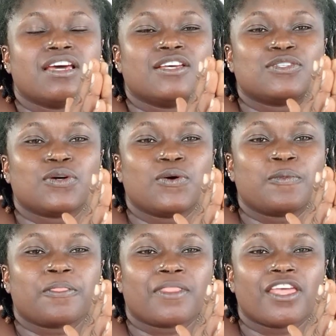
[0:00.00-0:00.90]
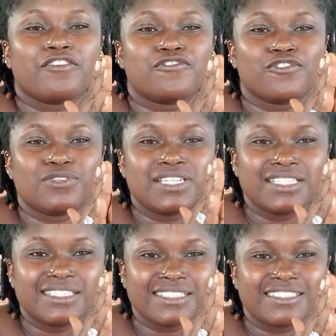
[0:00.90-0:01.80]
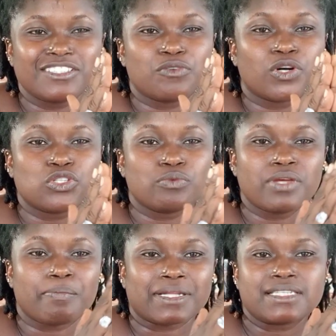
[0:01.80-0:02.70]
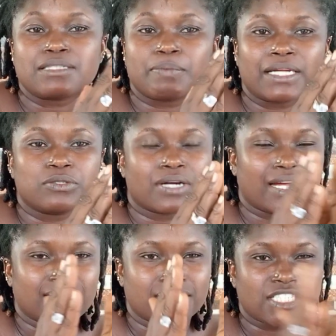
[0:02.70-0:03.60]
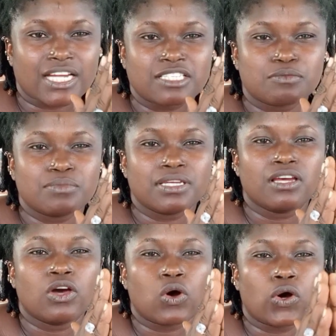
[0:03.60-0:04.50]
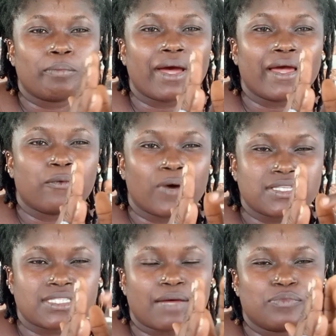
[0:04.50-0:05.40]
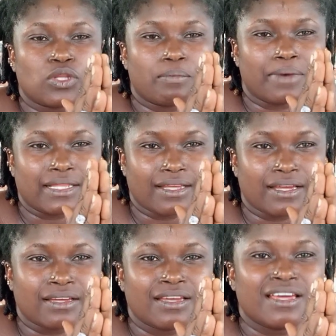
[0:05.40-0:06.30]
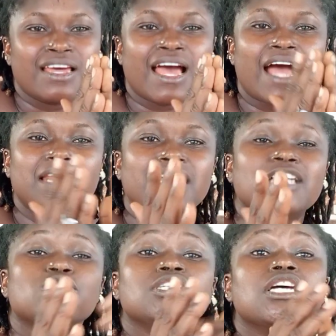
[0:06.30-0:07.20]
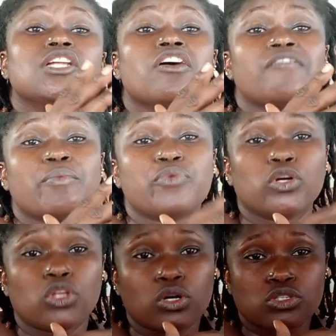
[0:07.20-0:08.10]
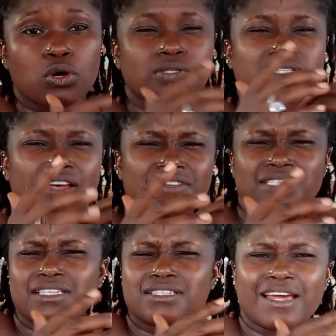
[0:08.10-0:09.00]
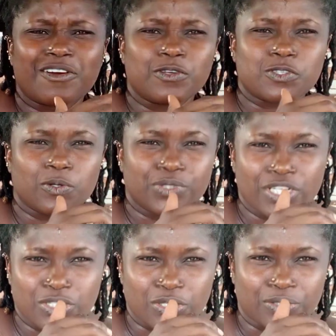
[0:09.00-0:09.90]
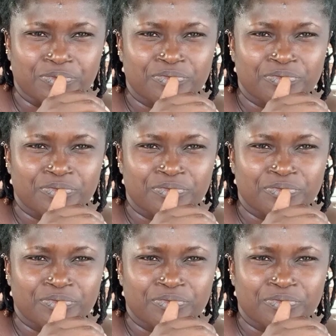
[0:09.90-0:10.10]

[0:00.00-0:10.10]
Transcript: So if you need it, you want to be a participant, you can chat me on my WhatsApp number there. And in case you need any of my products or services like consultation,